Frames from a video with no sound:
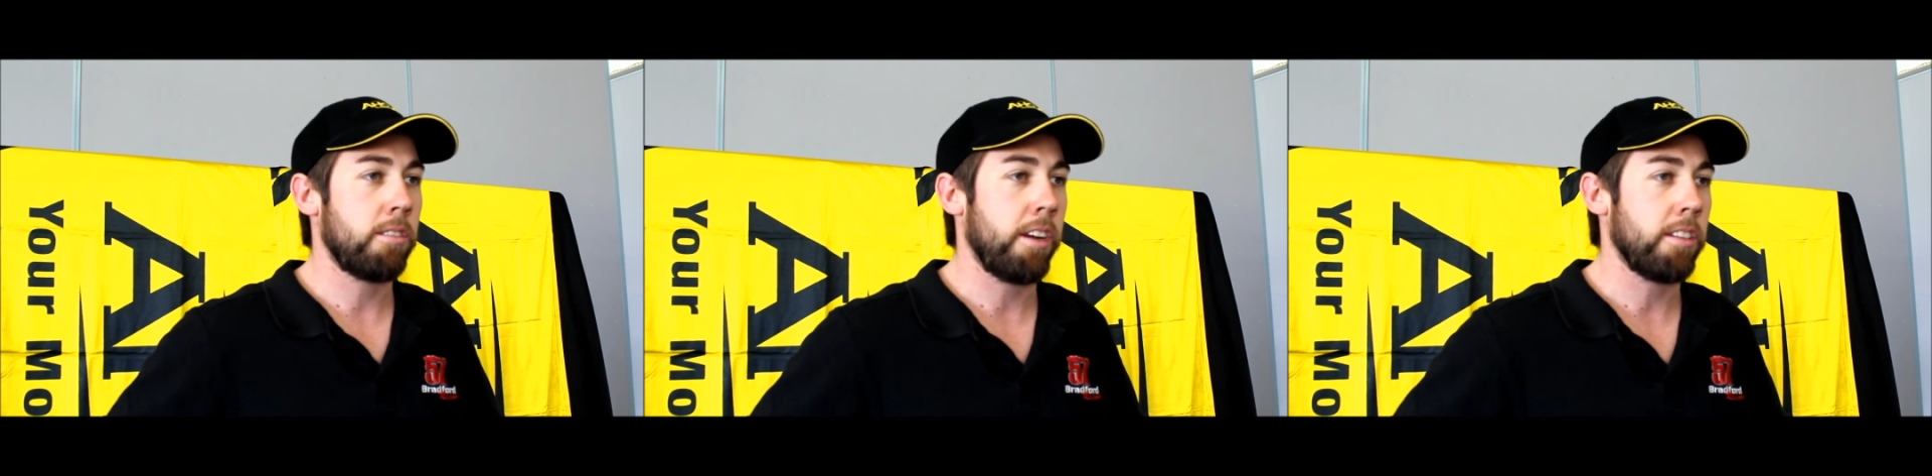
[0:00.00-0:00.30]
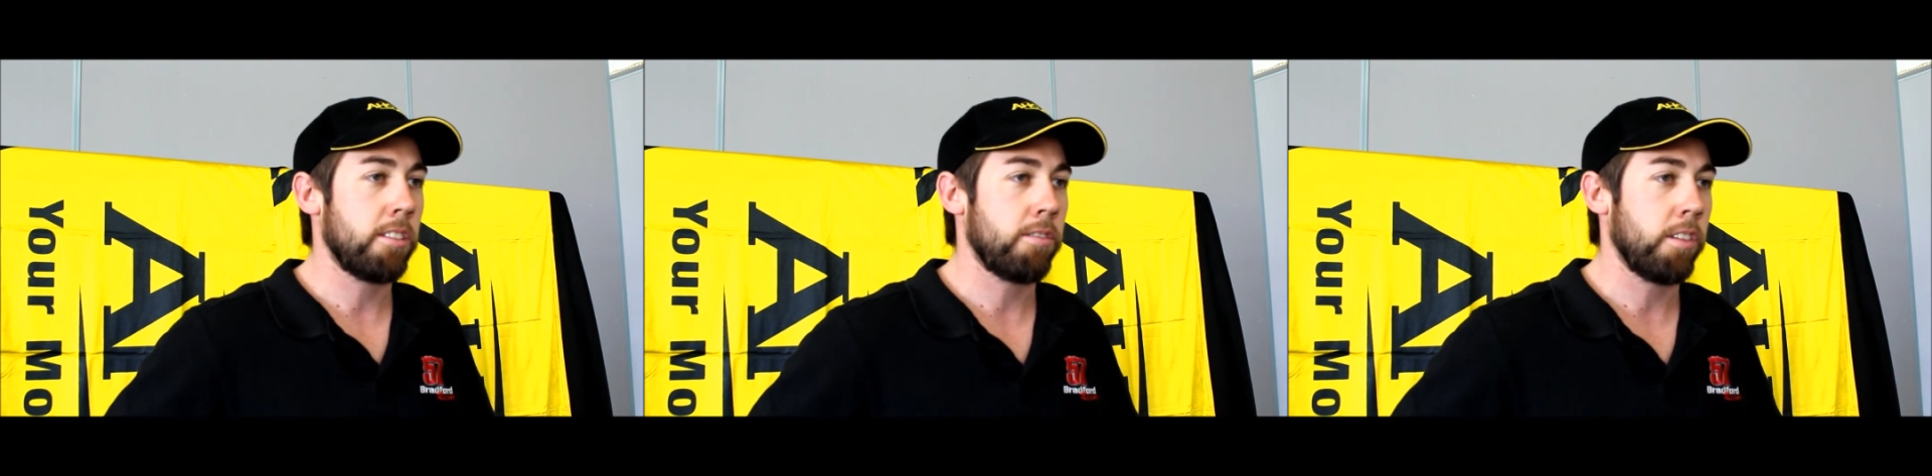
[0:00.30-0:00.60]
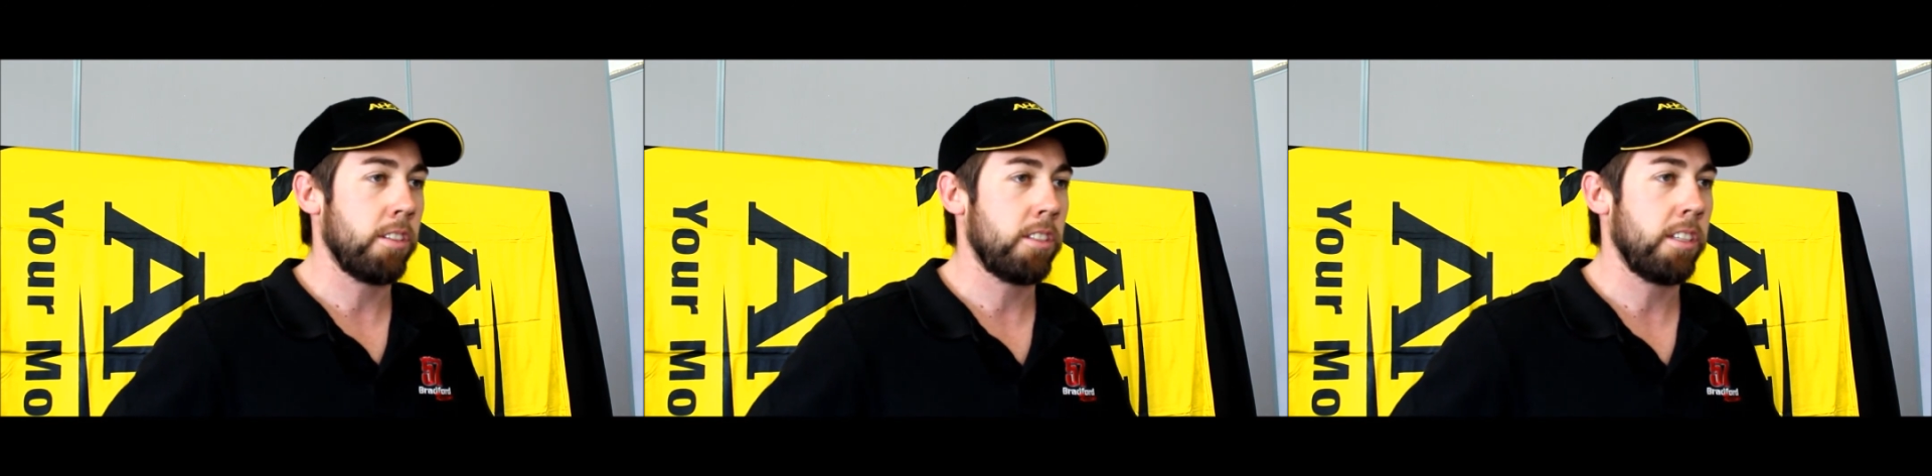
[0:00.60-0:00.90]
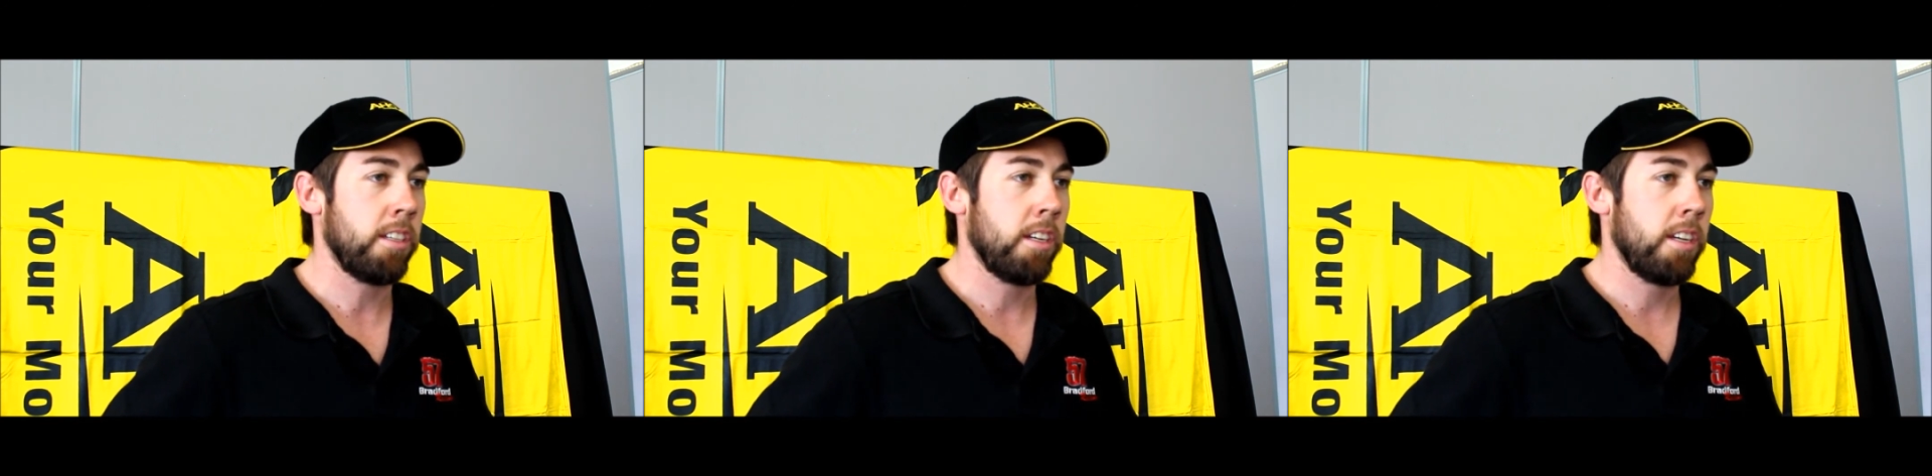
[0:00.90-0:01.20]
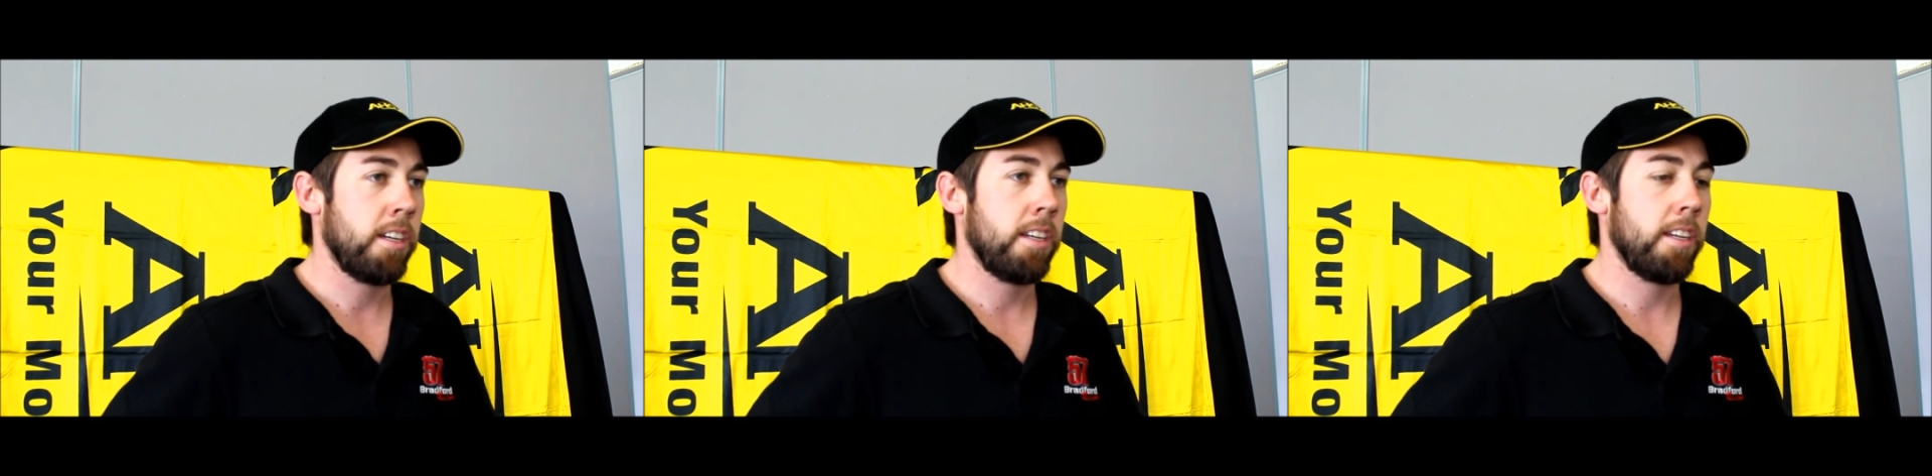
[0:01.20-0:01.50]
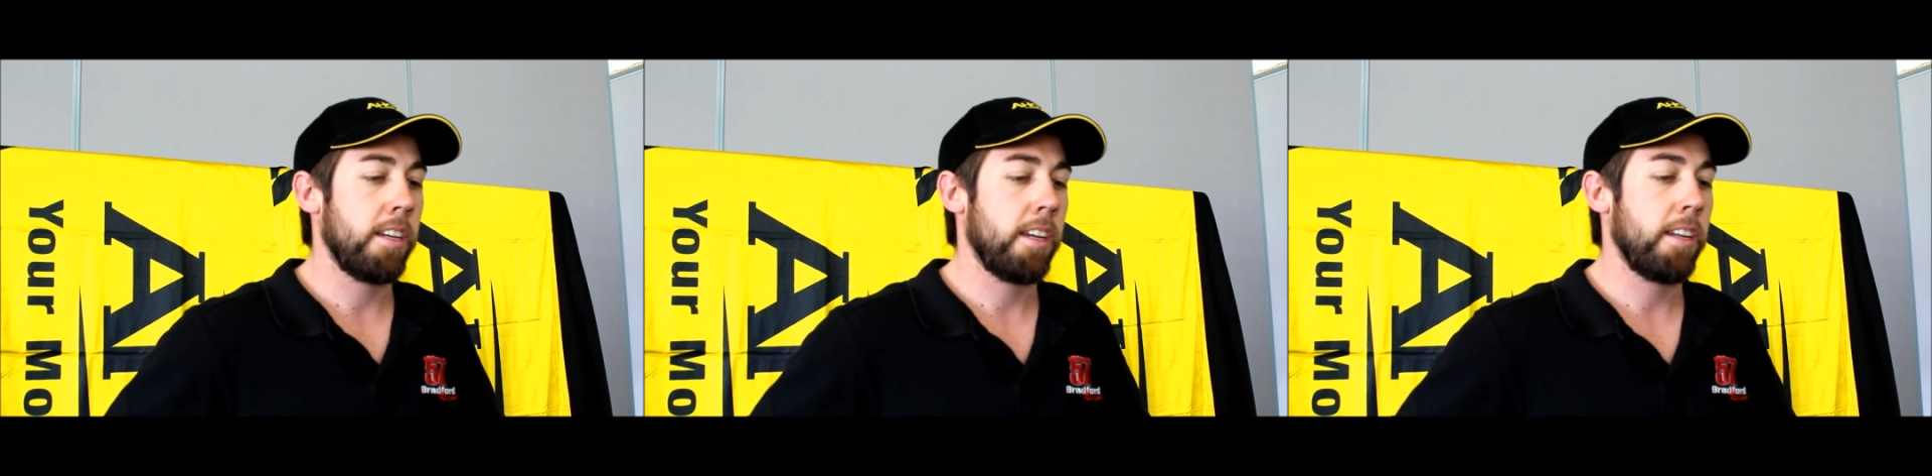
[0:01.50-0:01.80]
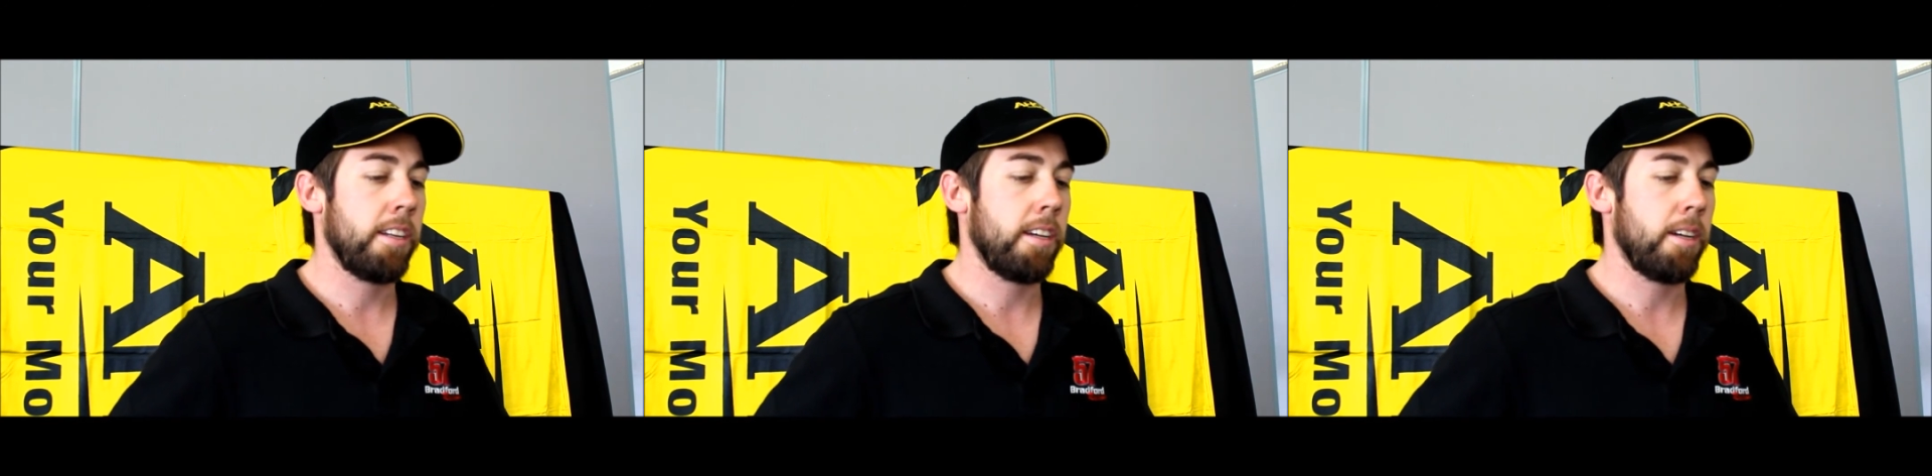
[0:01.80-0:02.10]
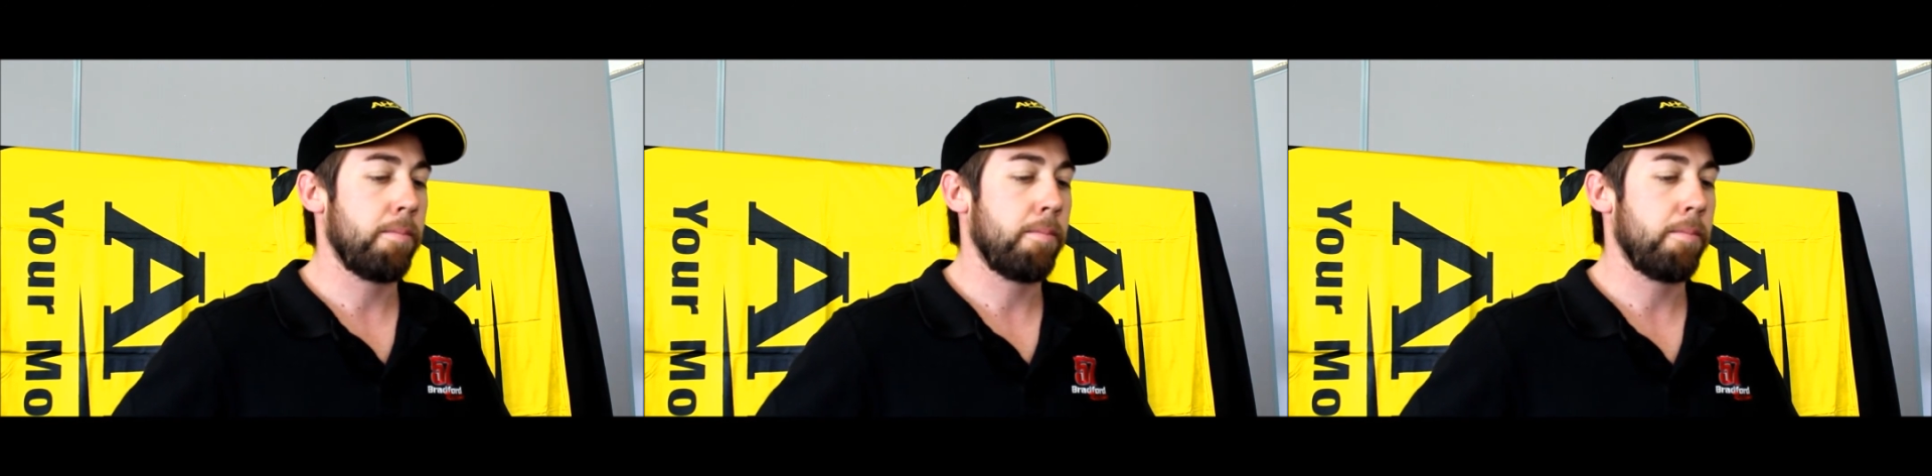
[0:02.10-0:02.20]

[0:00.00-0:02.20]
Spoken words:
rounds for this year, and